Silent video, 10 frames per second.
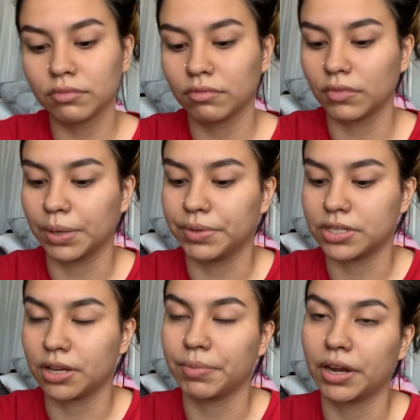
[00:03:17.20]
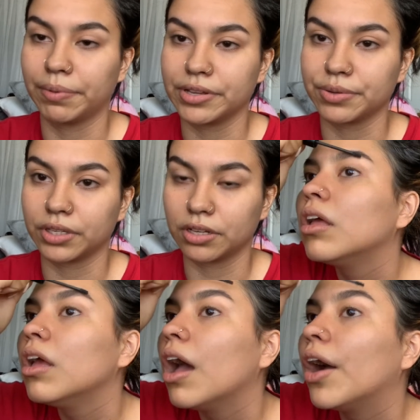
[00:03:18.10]
I'm gonna set my eyebrows with this.
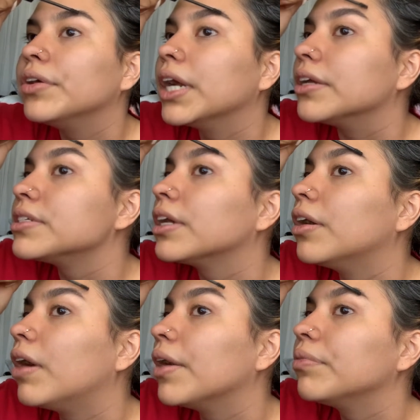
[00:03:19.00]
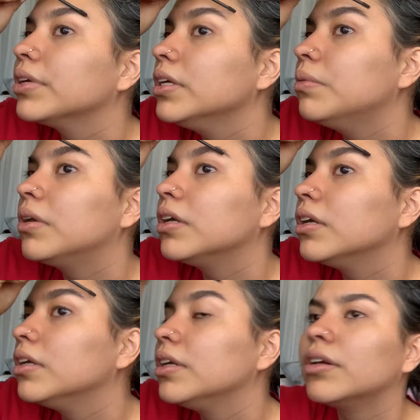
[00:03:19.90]
Oh yeah, so I really
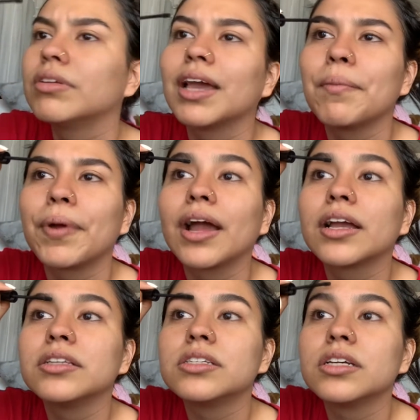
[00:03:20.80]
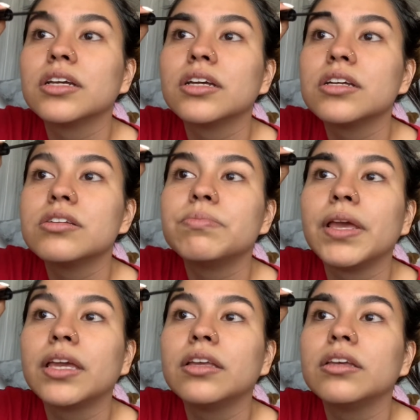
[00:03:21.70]
wanna, you know, get back into
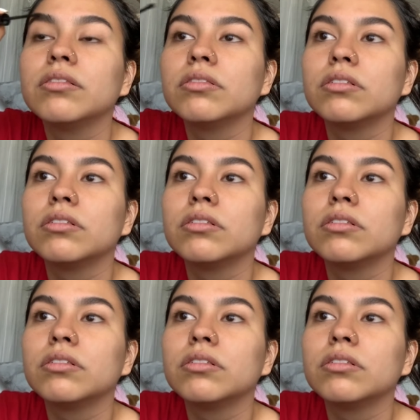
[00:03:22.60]
making.